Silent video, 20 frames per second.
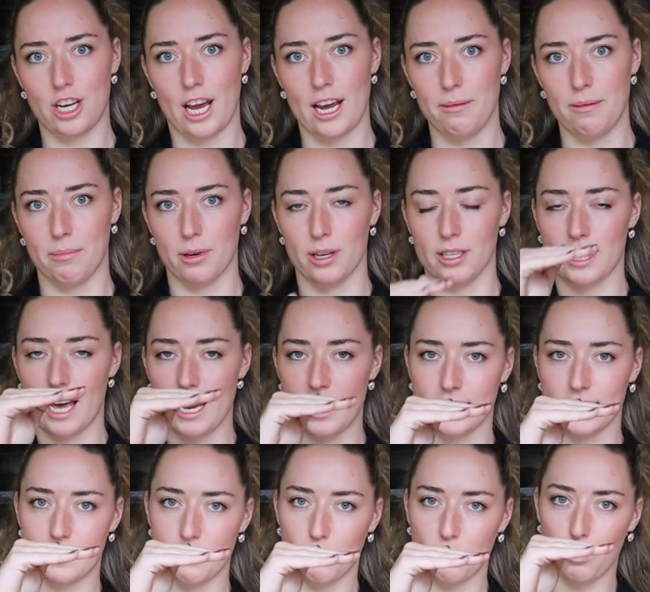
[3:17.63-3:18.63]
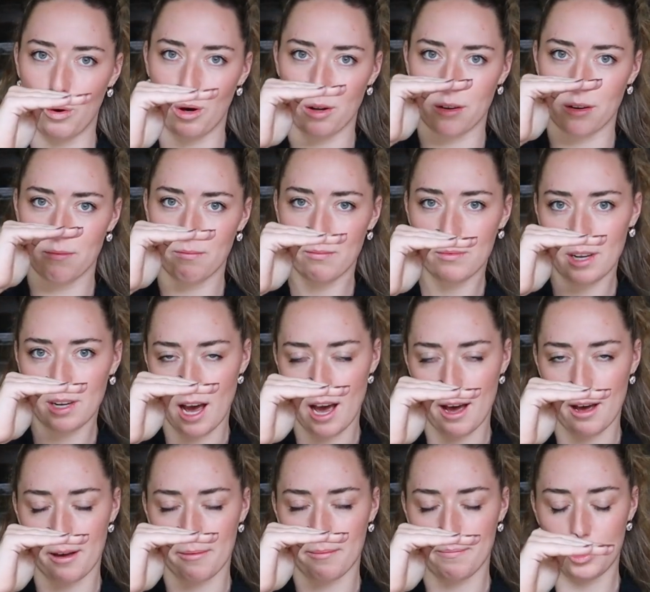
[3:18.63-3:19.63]
chambers. And it's what
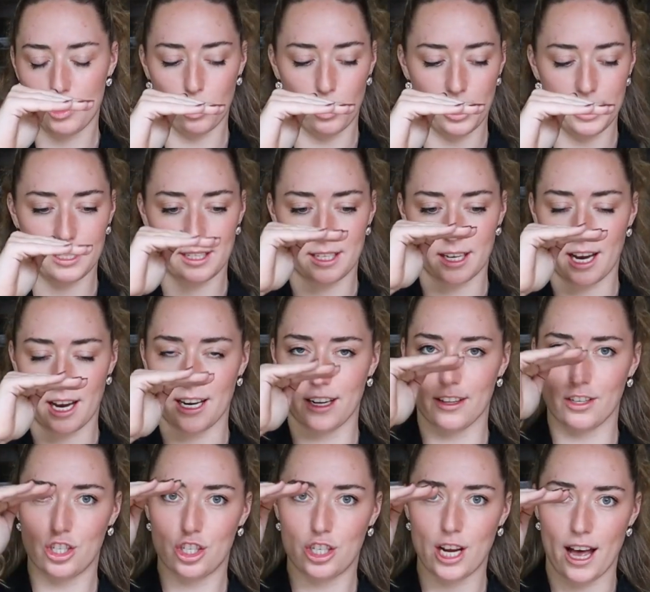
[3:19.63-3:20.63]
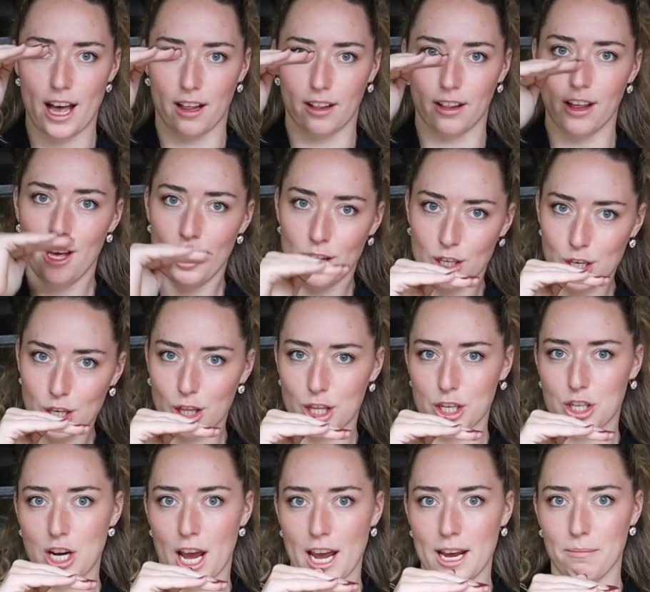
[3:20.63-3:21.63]
joins the kind of shell to
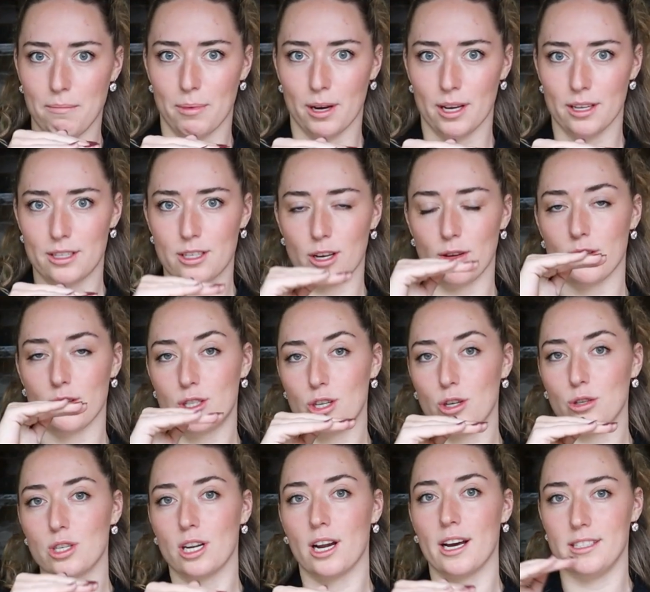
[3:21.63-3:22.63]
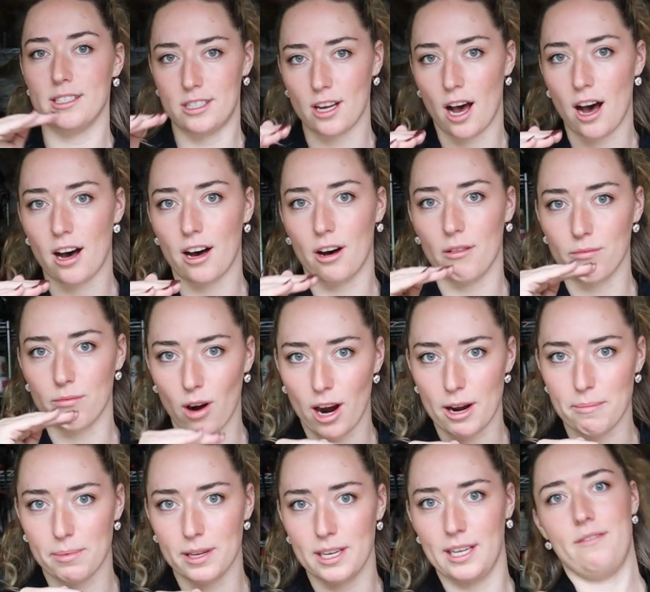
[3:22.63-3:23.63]
the chamber. So the suture lines are
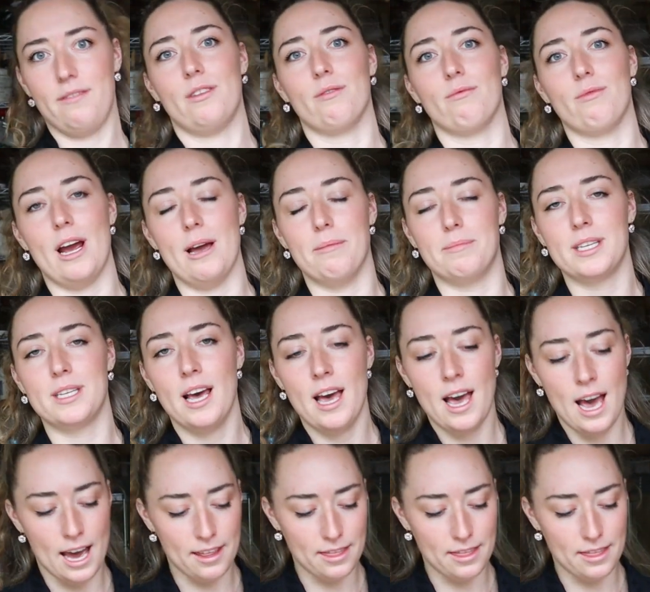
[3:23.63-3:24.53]
right beneath the ribs.